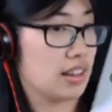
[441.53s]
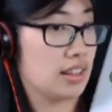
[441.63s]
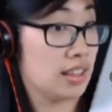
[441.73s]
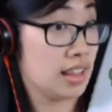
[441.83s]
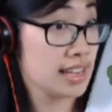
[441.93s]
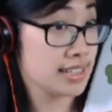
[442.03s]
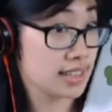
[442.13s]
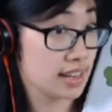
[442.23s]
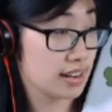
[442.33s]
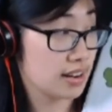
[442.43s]

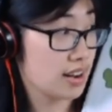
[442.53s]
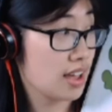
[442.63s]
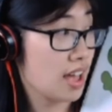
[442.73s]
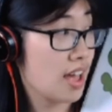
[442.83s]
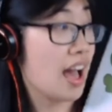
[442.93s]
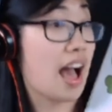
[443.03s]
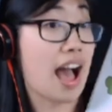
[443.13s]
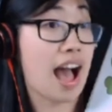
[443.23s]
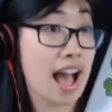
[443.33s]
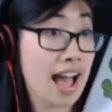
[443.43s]
Listen,
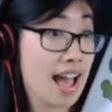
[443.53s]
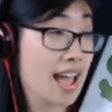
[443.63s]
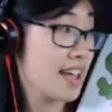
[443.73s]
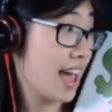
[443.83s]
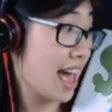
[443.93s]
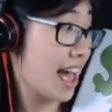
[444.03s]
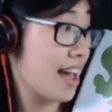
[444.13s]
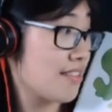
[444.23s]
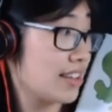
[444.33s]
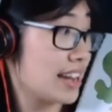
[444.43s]
I
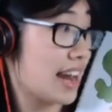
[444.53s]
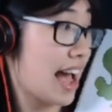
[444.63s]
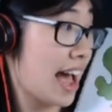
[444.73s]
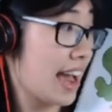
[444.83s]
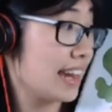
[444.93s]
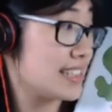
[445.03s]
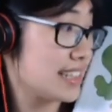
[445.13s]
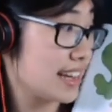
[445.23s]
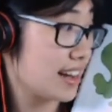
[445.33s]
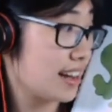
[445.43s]
have an
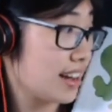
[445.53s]
idea.